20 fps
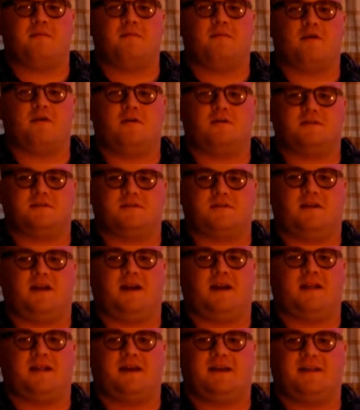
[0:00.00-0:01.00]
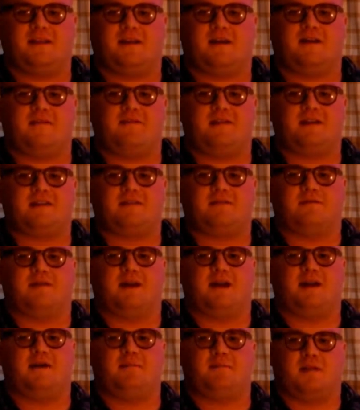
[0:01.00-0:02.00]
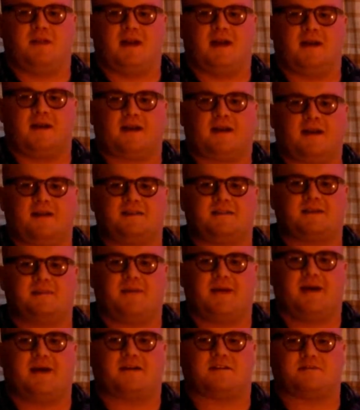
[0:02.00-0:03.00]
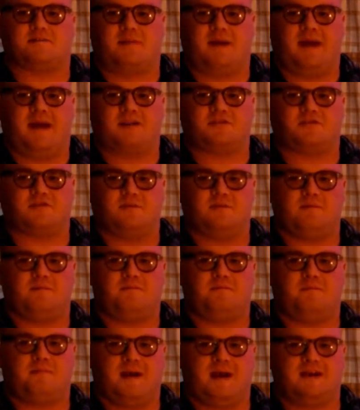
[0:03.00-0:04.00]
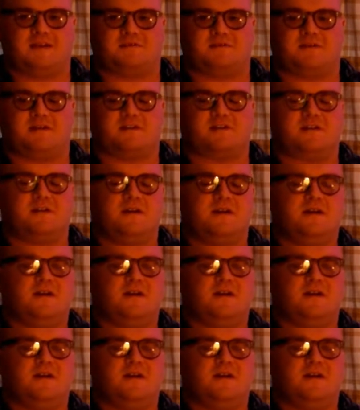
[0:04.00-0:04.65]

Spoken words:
Mostert and let the offensive line block against the Packers' pass rush.